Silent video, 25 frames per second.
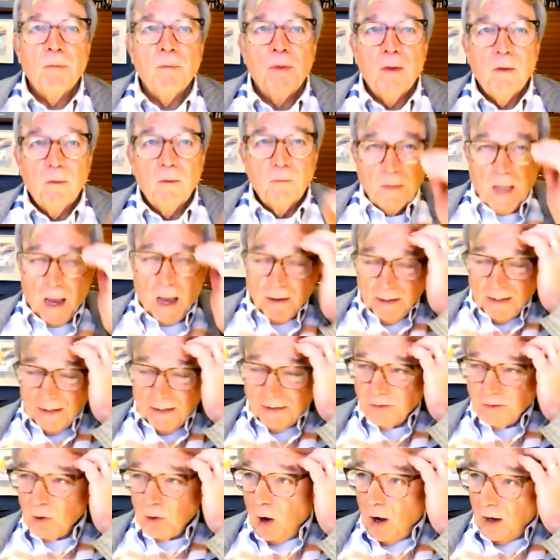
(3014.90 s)
Now, it
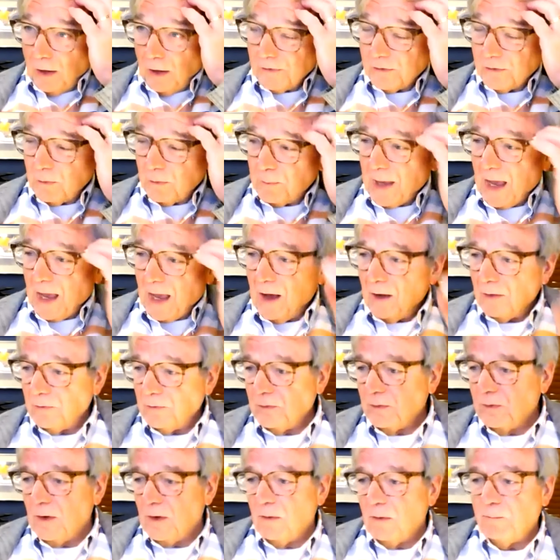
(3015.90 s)
talks about
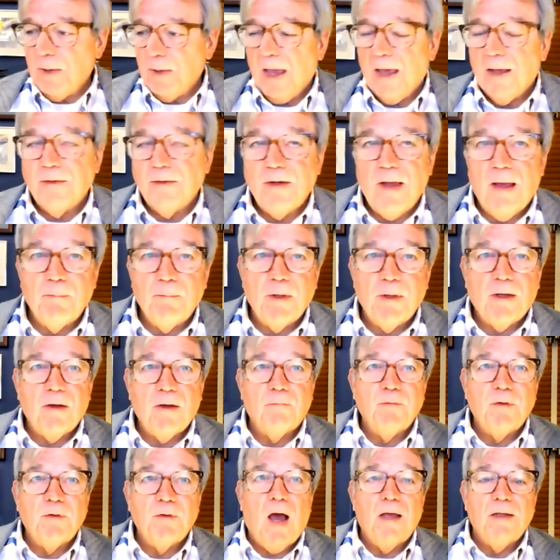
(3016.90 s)
the pandemic of
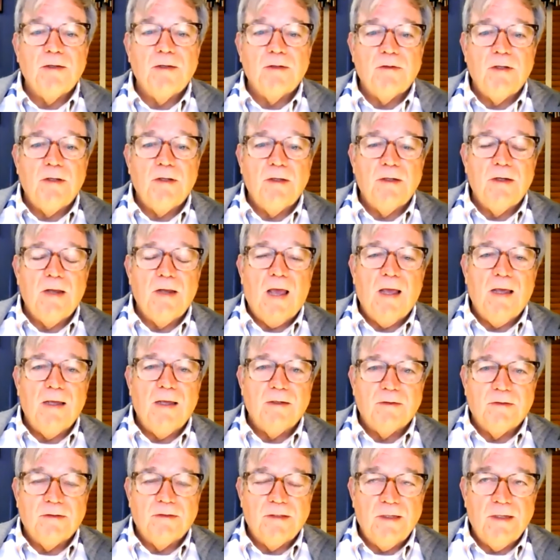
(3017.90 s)
nineteen
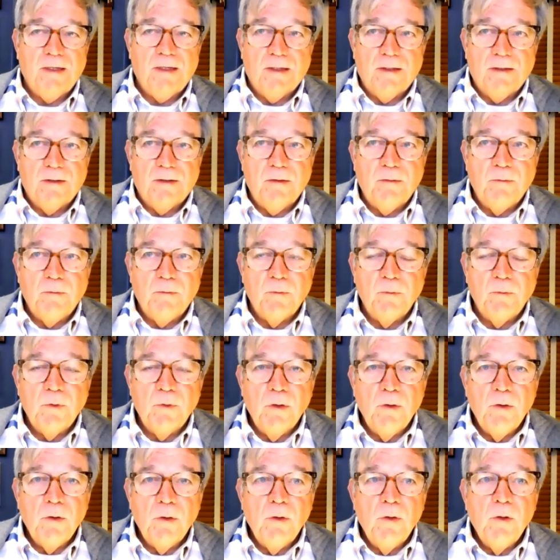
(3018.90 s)
eighteen,
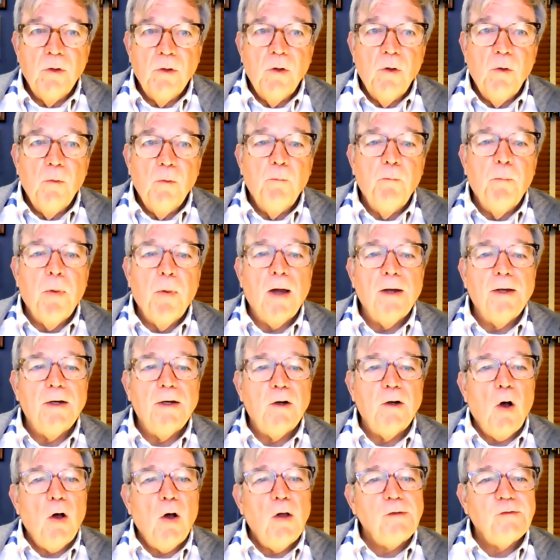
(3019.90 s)
but it
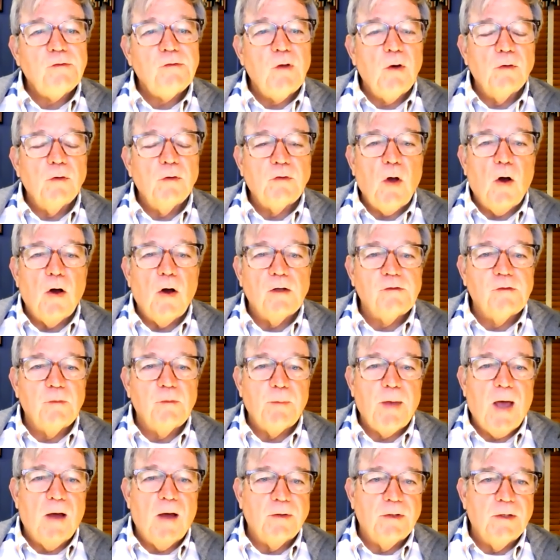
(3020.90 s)
also talks
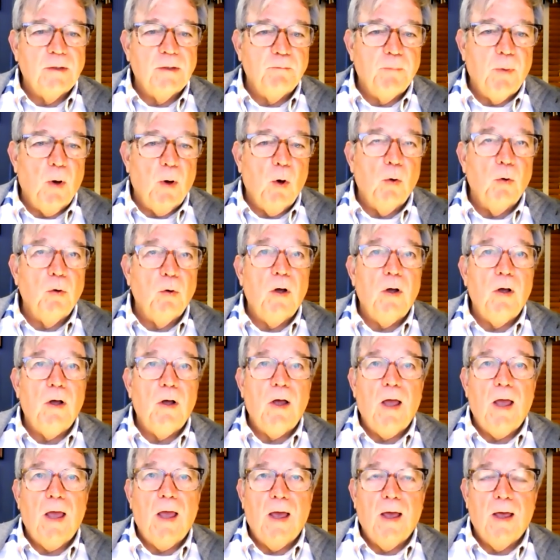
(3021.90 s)
about Ebola
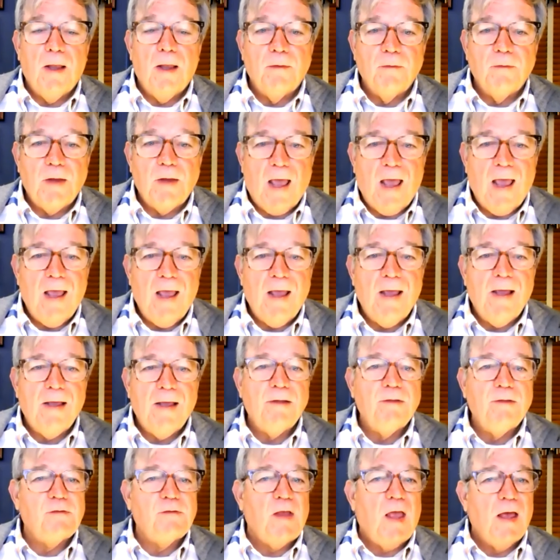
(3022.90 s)
and
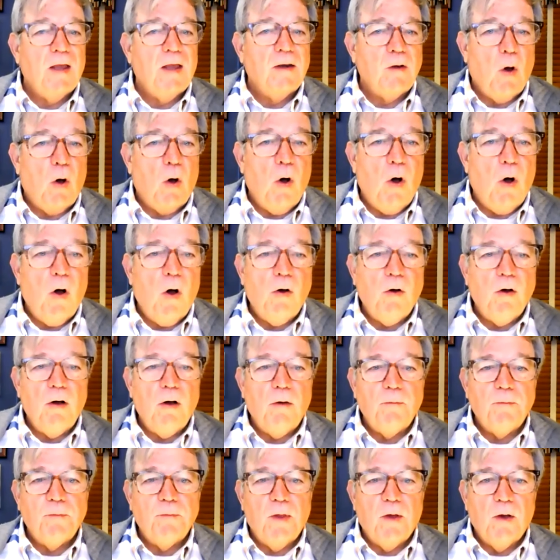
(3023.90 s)
AIDS and all
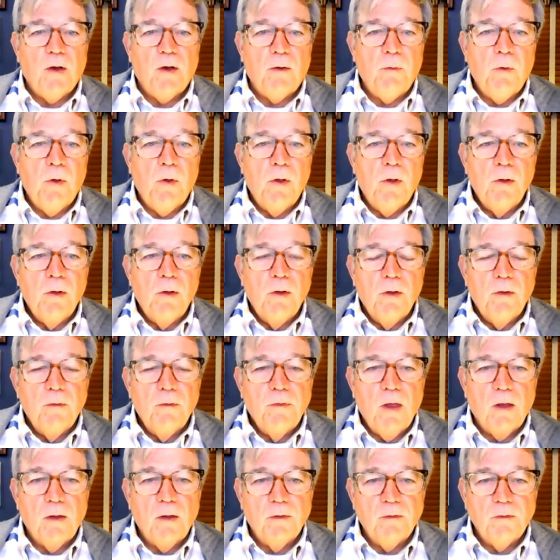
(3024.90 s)
of the,
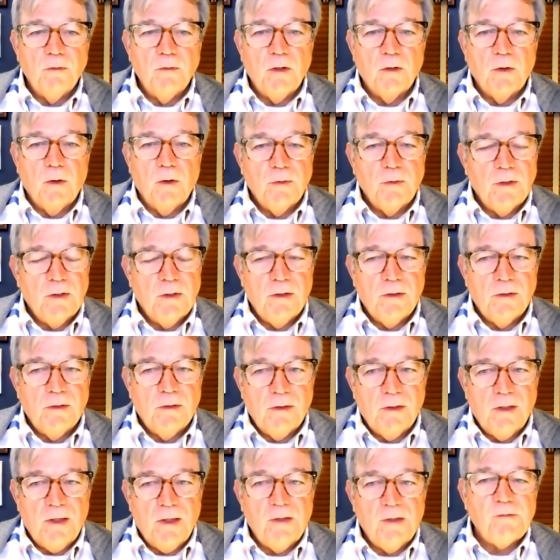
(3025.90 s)
the you know, he,
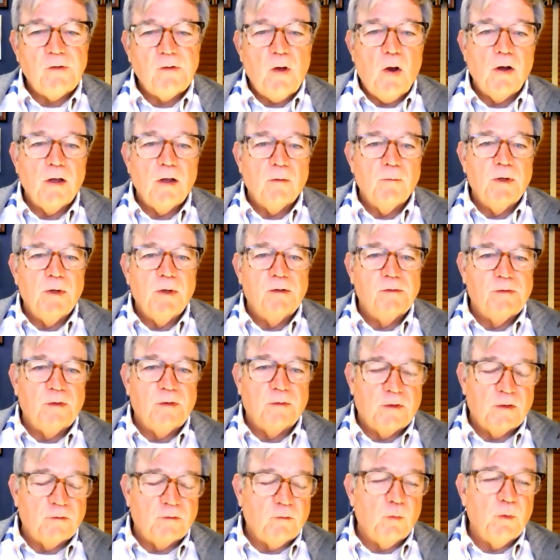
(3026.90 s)
his argument is that
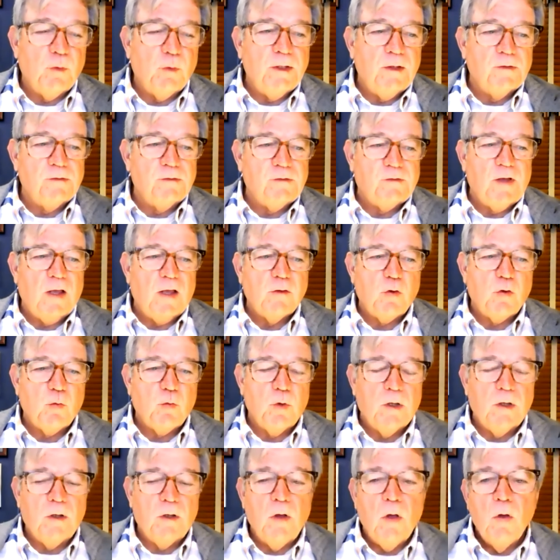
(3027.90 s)
the twentieth
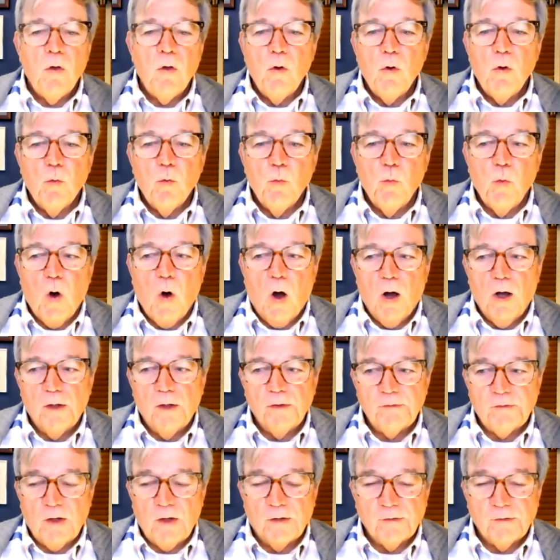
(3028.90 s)
century
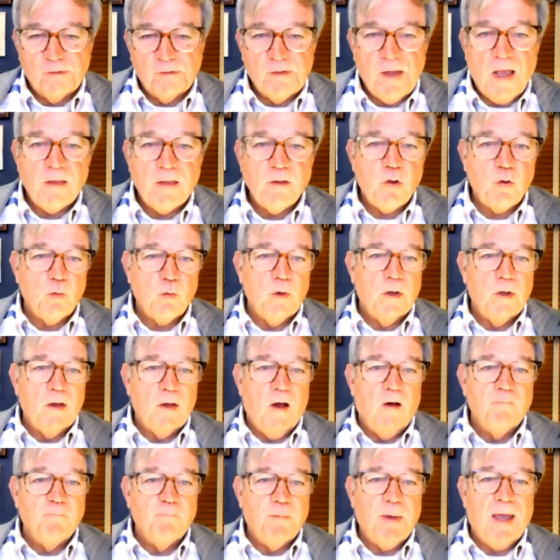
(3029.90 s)
was a century
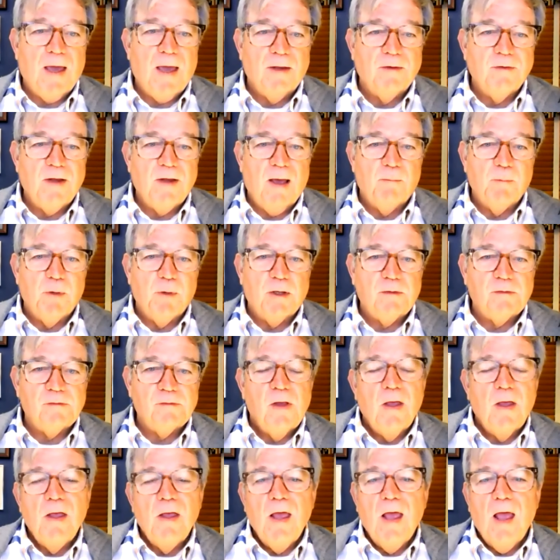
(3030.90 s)
of pandemics.
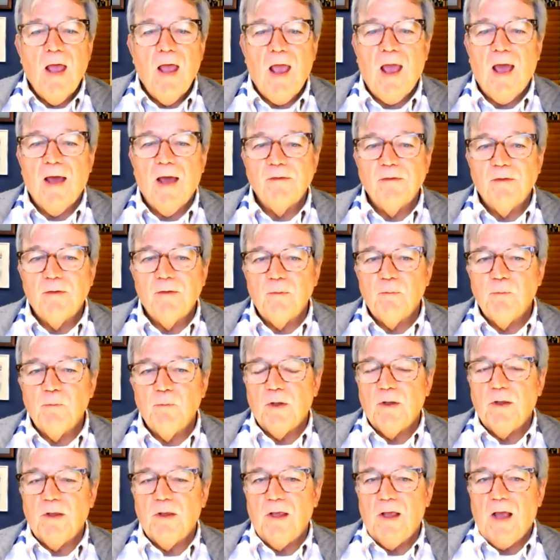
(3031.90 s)
And
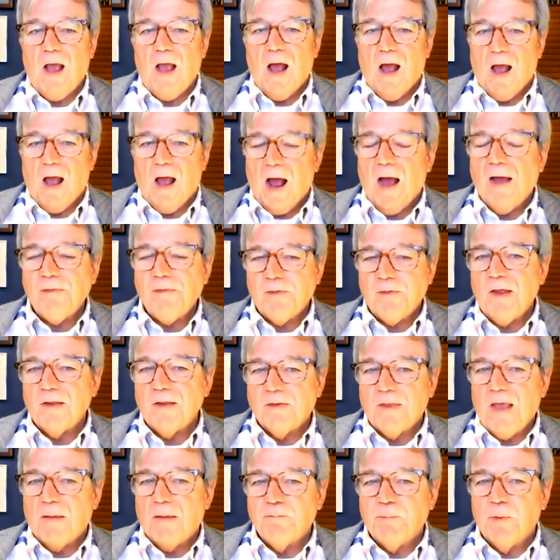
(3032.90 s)
I think
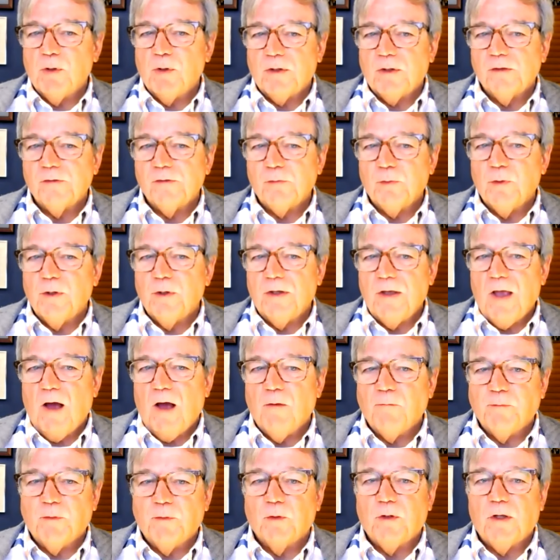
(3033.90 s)
that book is really
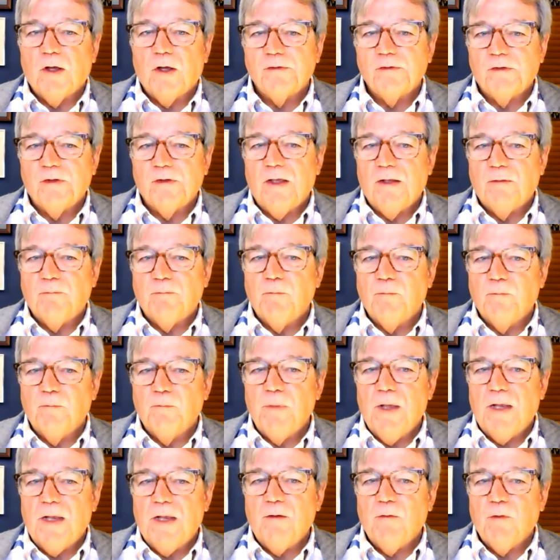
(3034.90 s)
helpful because in
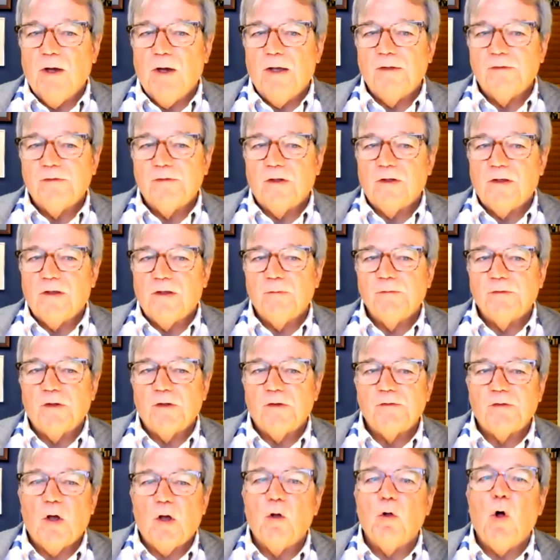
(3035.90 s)
many ways it gives
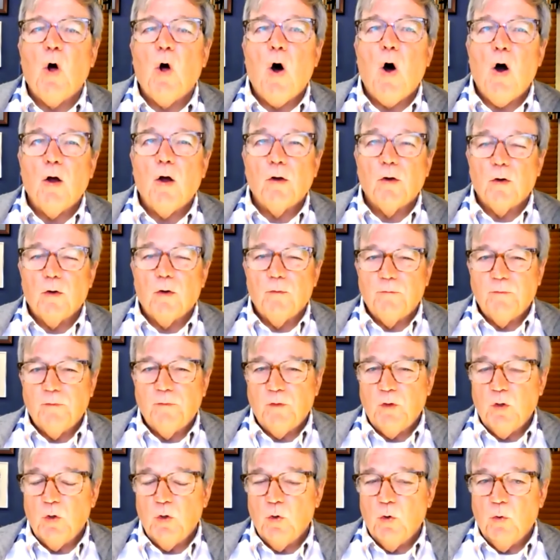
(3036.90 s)
us a longer
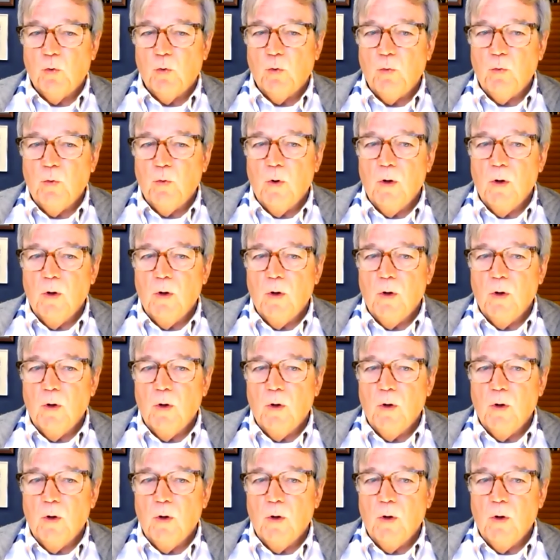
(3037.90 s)
view